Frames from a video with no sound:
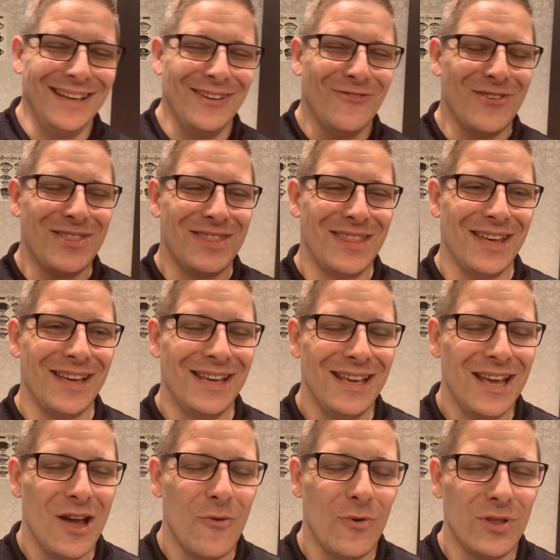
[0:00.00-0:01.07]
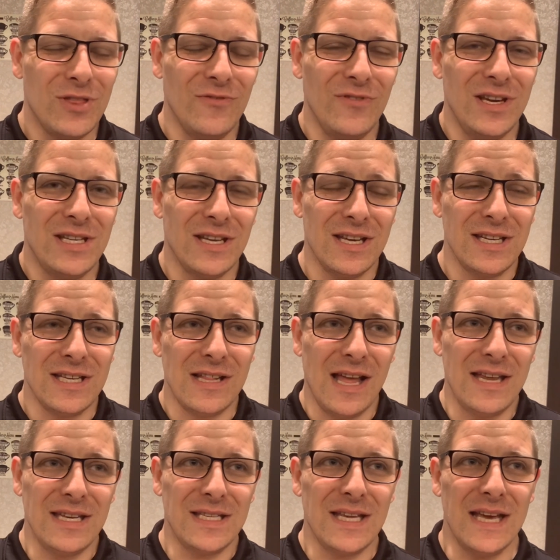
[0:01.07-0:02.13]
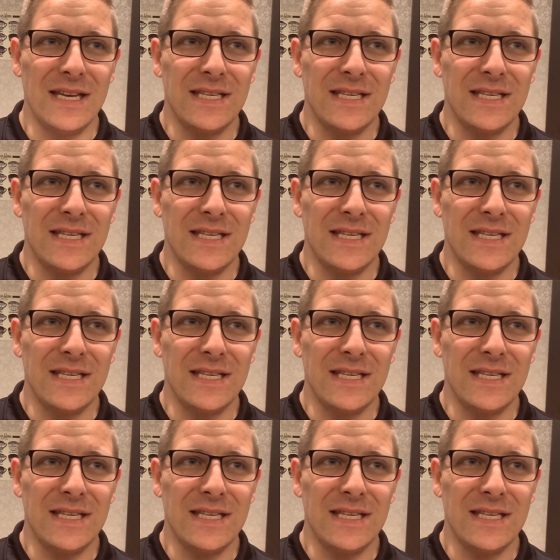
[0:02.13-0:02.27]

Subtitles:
with the Vita until I decide